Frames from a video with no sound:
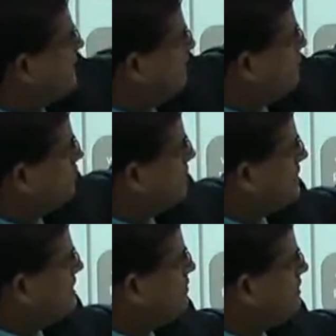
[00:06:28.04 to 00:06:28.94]
help of the
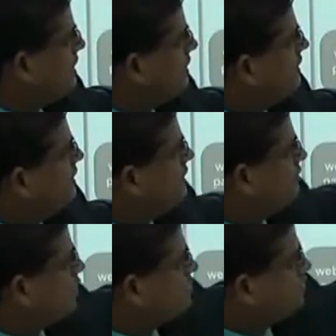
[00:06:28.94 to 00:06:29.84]
EJB container,
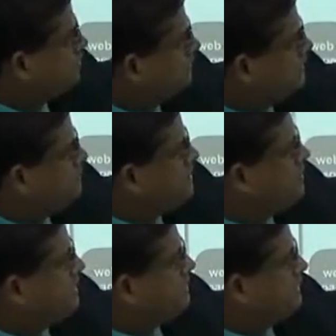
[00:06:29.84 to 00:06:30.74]
talks to
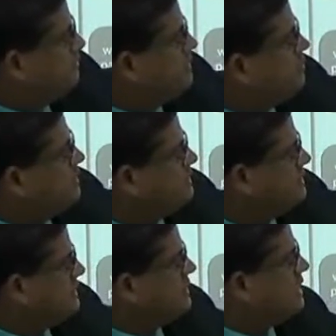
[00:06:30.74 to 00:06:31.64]

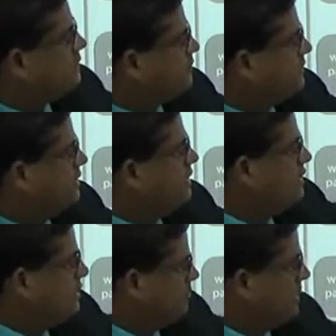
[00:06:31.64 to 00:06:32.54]
DBMS, ERP,
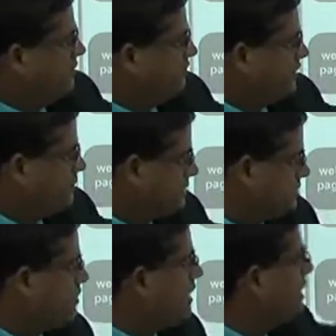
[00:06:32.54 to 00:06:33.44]
mainframe,
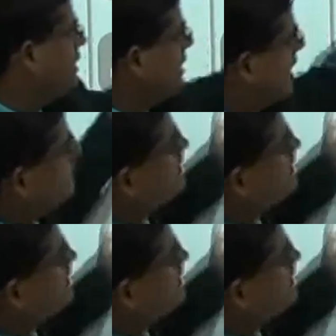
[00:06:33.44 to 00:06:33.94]
extra, and